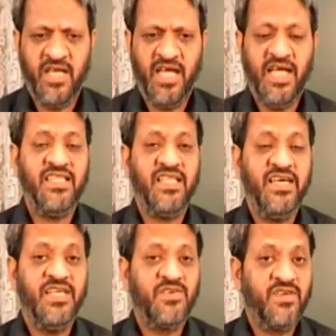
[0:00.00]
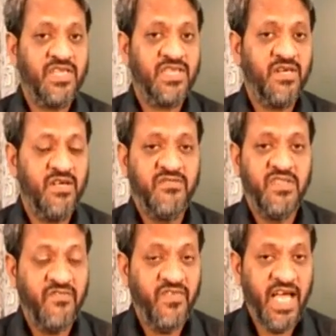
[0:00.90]
and the introduction of
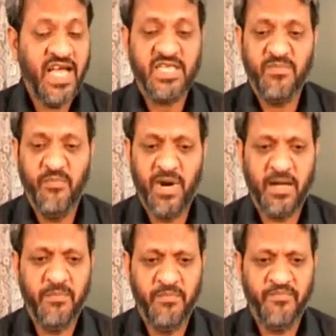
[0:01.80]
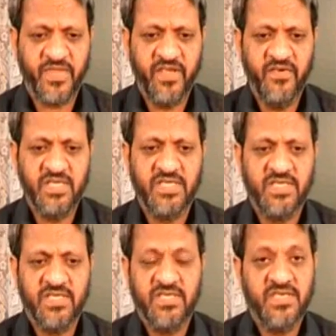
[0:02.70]
the flash bulb which
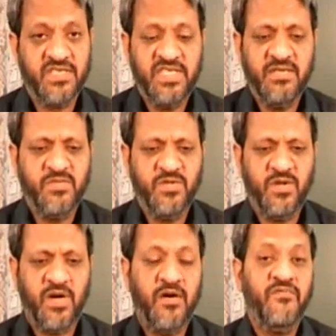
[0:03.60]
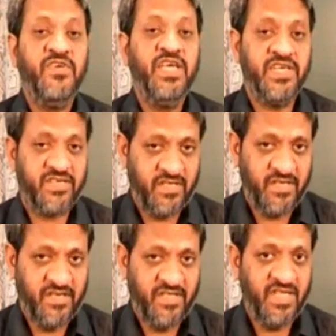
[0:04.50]
seemed to obviate
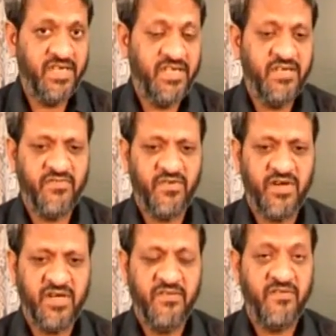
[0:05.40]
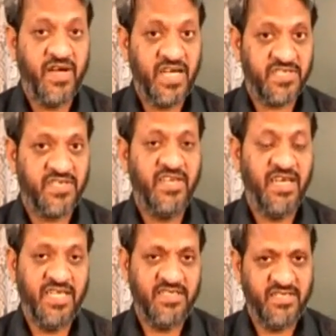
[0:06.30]
the need for fast
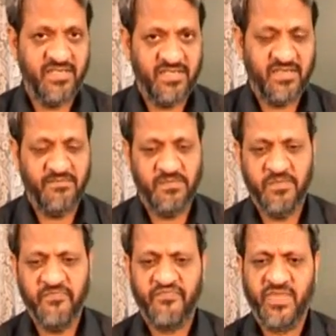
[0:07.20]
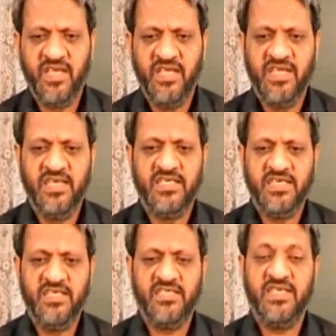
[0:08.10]
lenses.
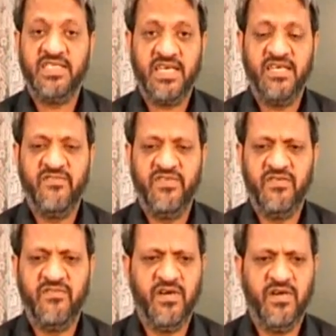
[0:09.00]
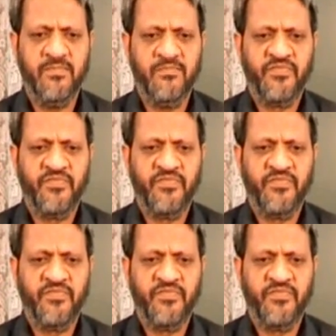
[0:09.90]
Since the Second World War,